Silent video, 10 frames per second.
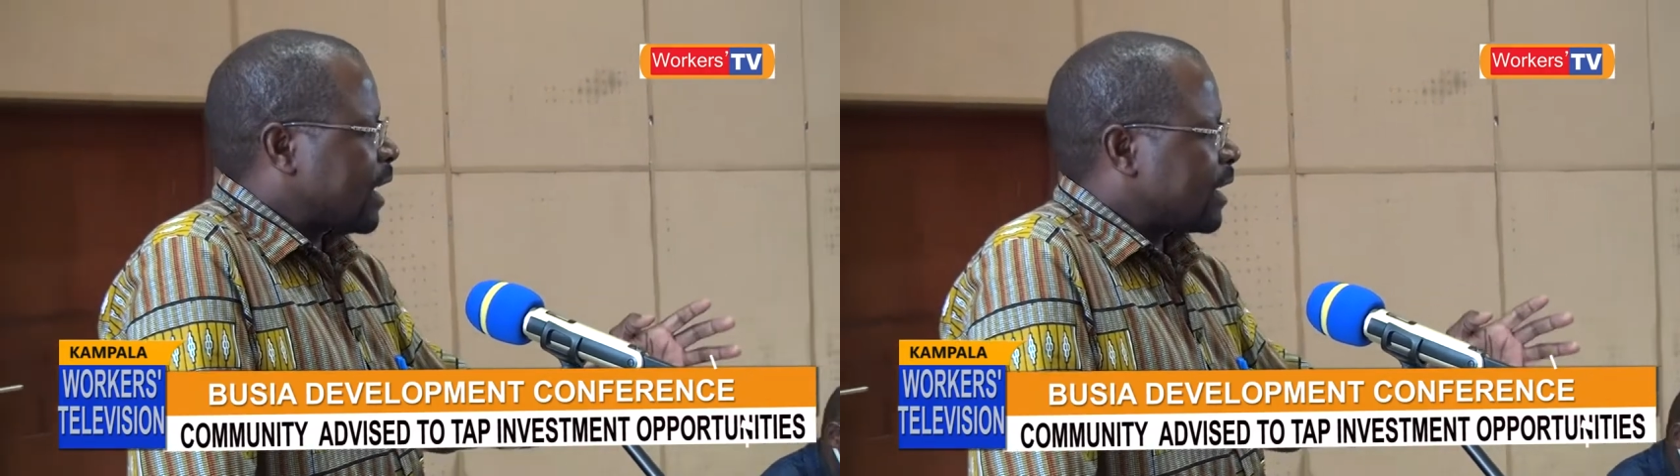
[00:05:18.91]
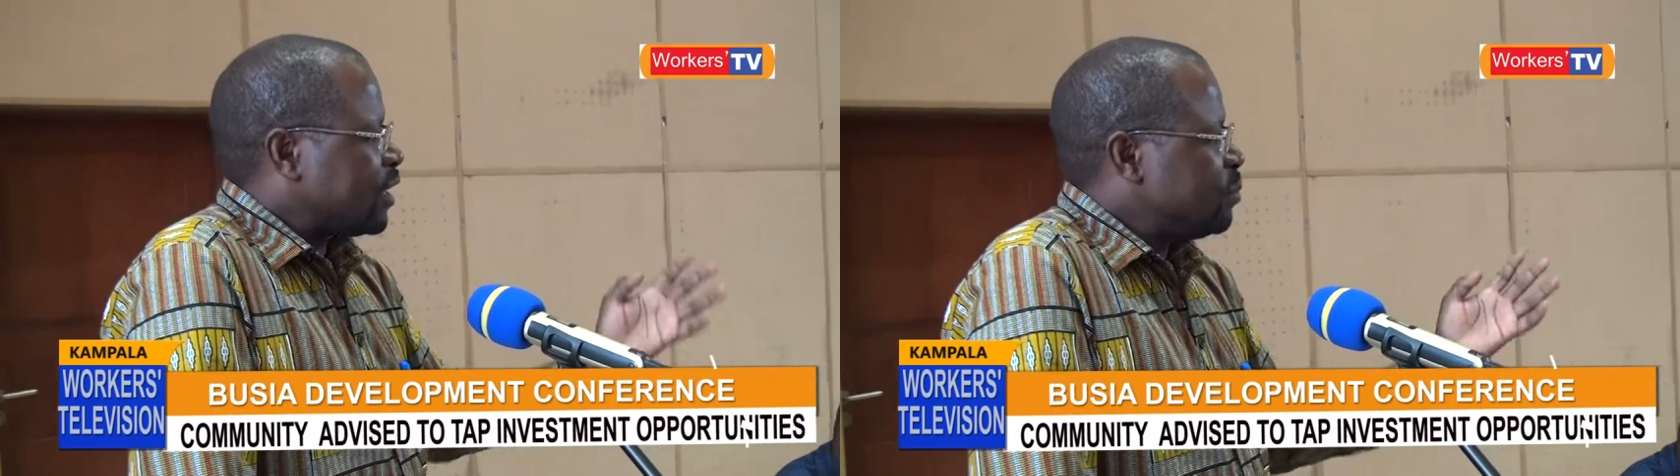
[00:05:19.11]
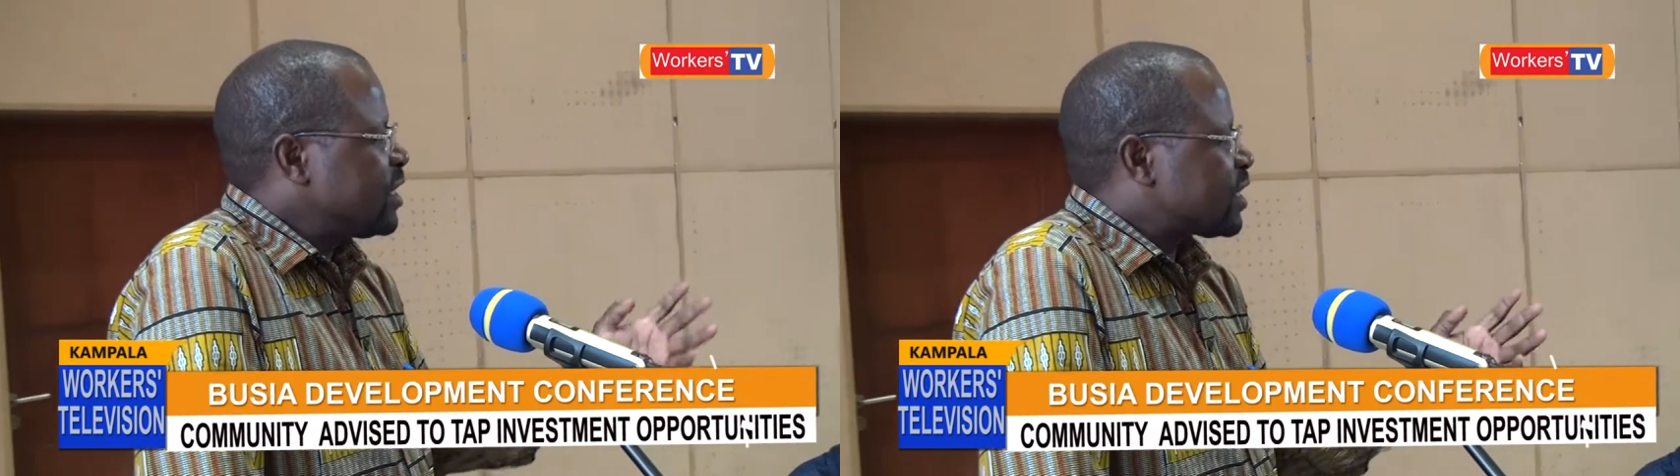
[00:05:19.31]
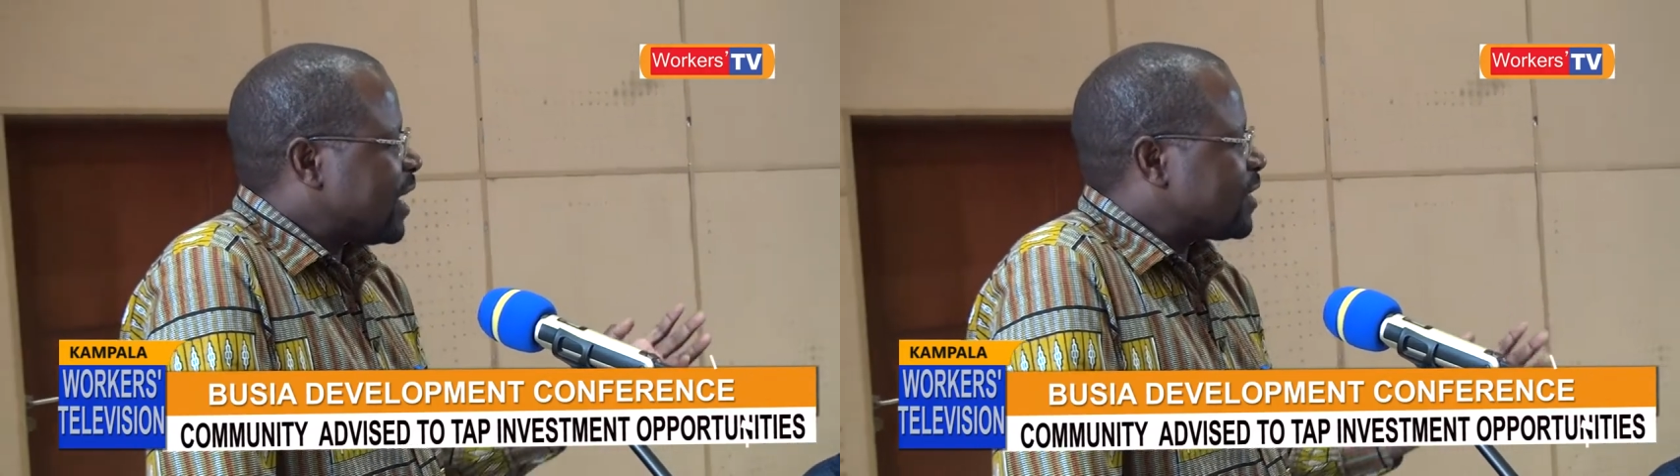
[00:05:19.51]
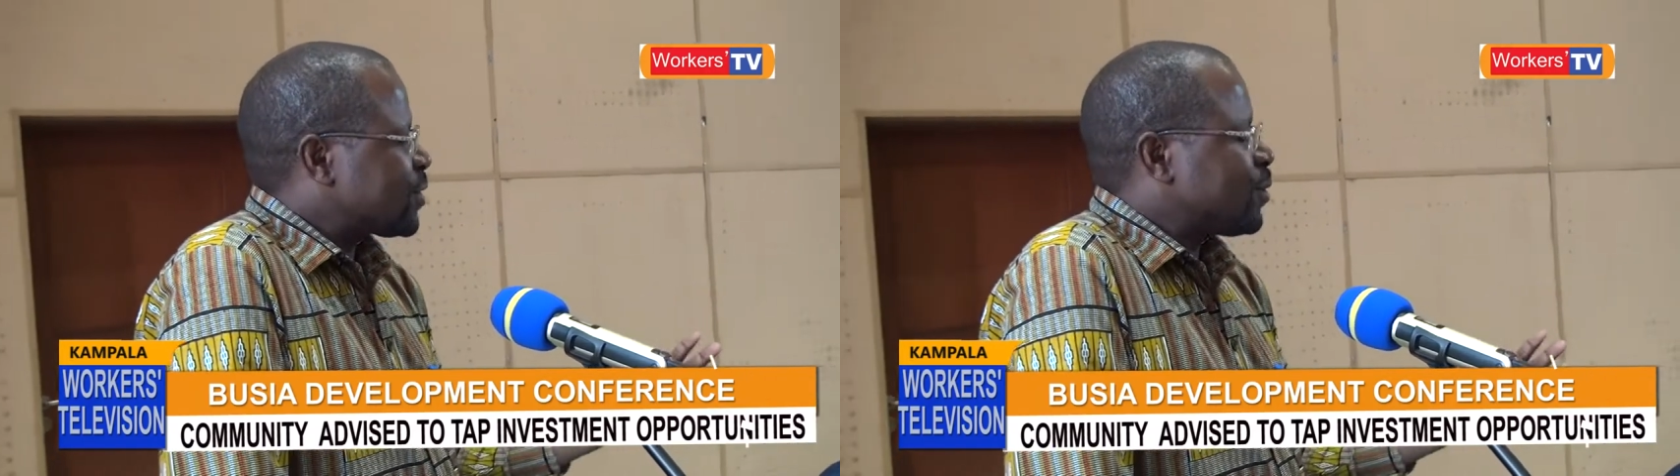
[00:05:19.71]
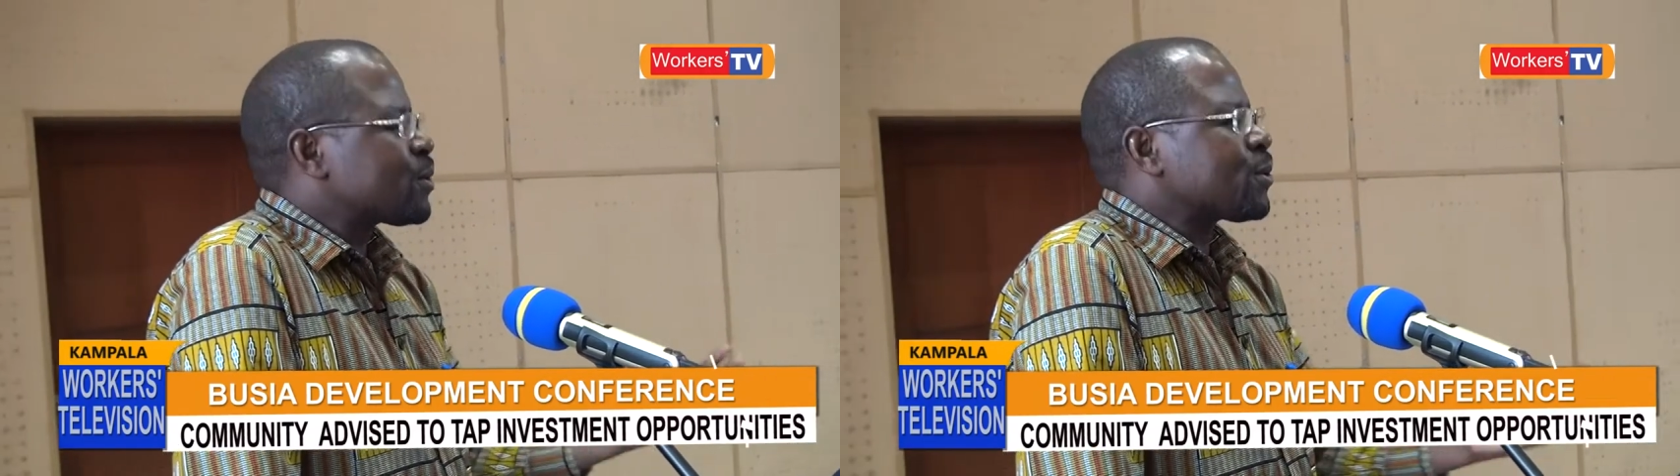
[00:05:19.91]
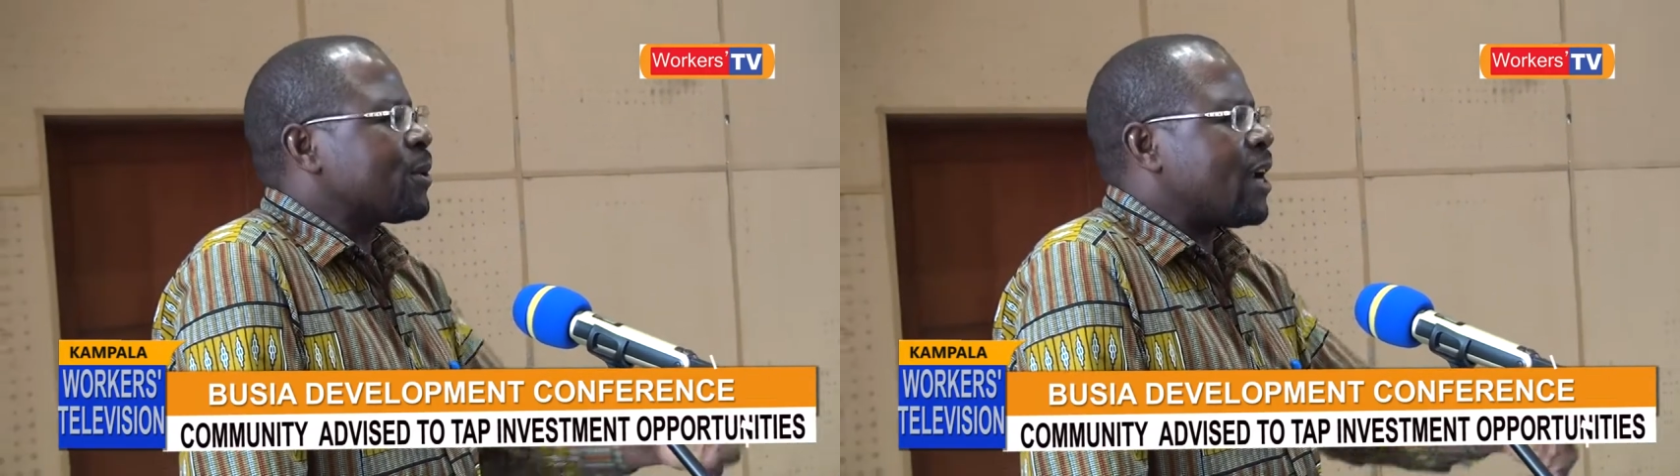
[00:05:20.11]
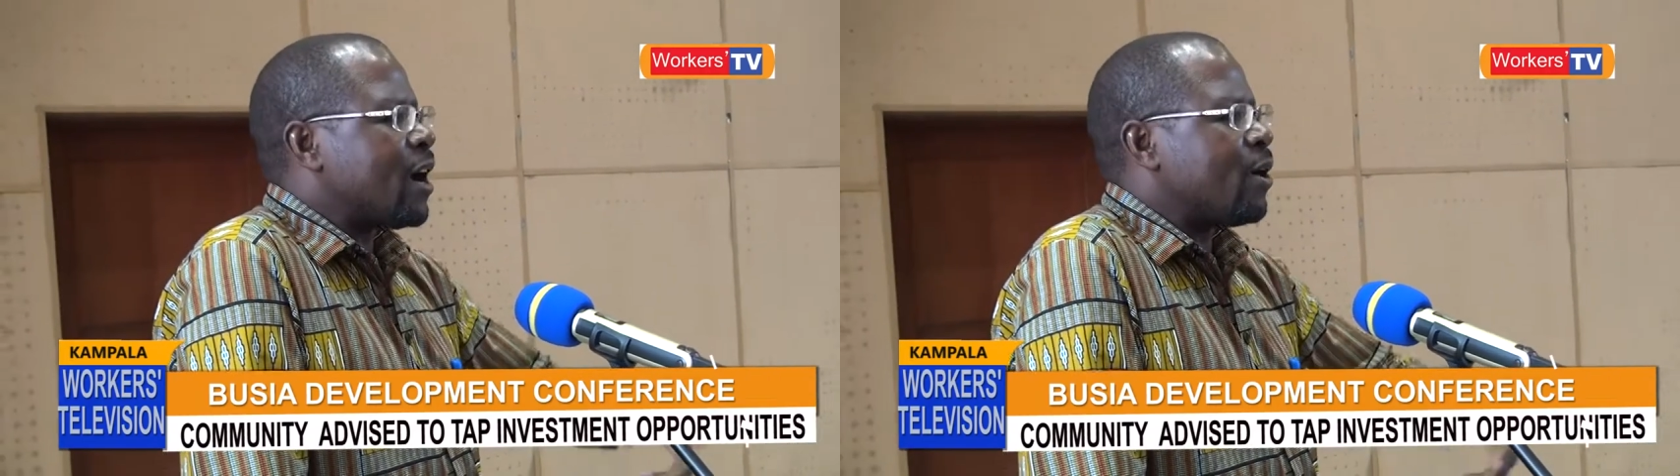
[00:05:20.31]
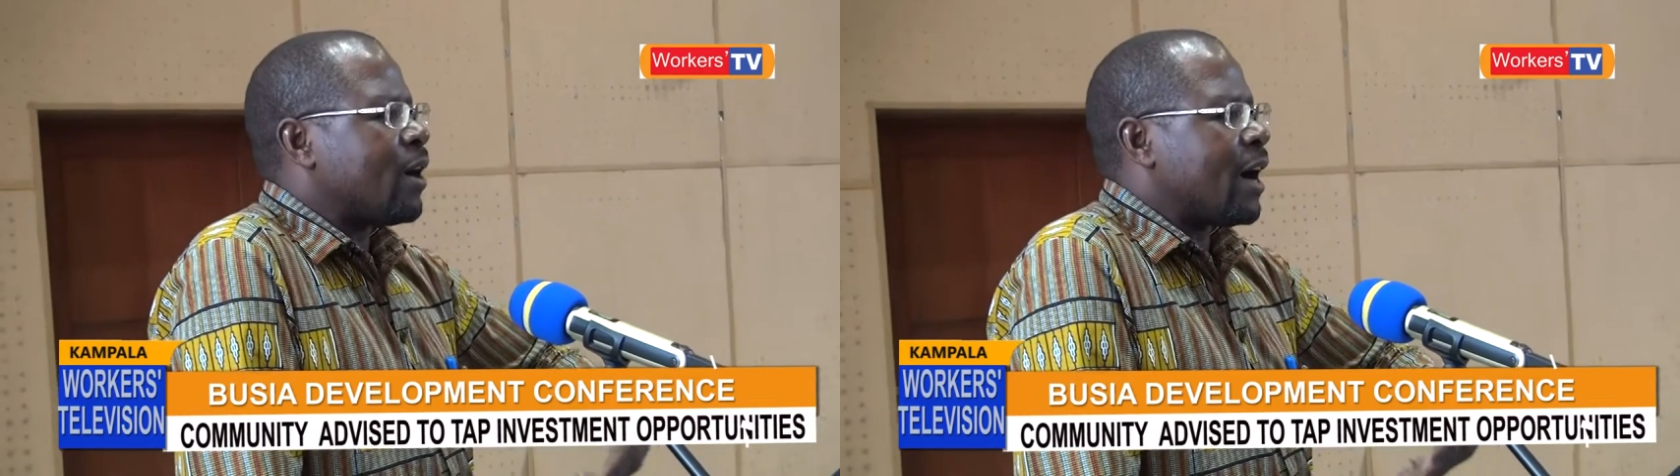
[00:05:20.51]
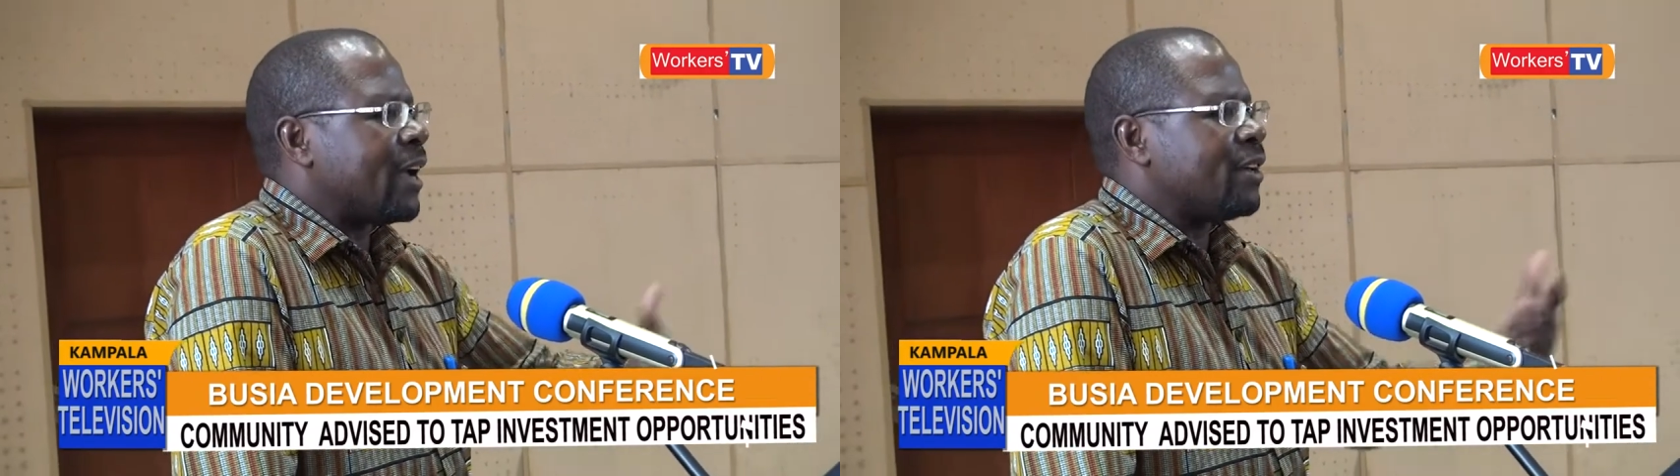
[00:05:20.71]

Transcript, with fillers: academicians also now are